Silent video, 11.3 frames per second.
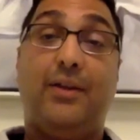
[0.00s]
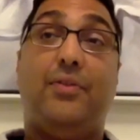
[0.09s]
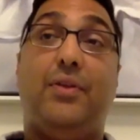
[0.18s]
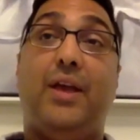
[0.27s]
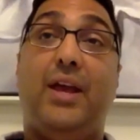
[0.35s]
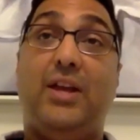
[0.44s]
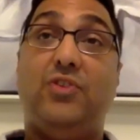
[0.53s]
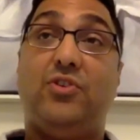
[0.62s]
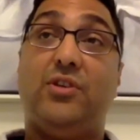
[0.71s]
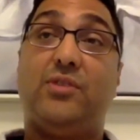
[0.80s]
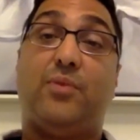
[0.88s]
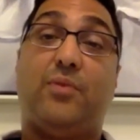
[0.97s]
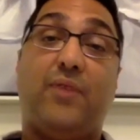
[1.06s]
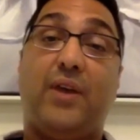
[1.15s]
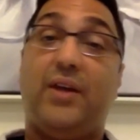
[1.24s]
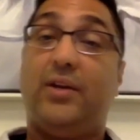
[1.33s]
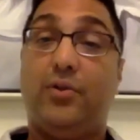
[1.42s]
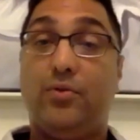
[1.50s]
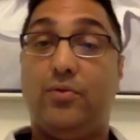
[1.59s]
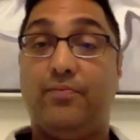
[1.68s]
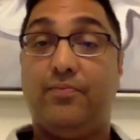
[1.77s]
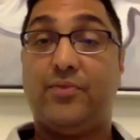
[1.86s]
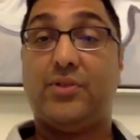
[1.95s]
the agent is providing you
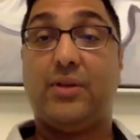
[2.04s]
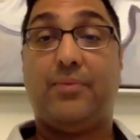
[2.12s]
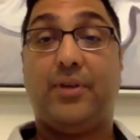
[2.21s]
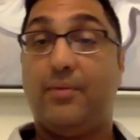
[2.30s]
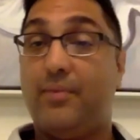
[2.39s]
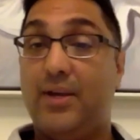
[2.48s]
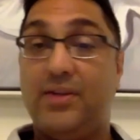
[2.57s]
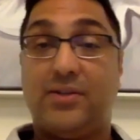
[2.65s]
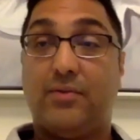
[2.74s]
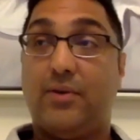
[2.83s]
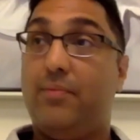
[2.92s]
something amazing, right?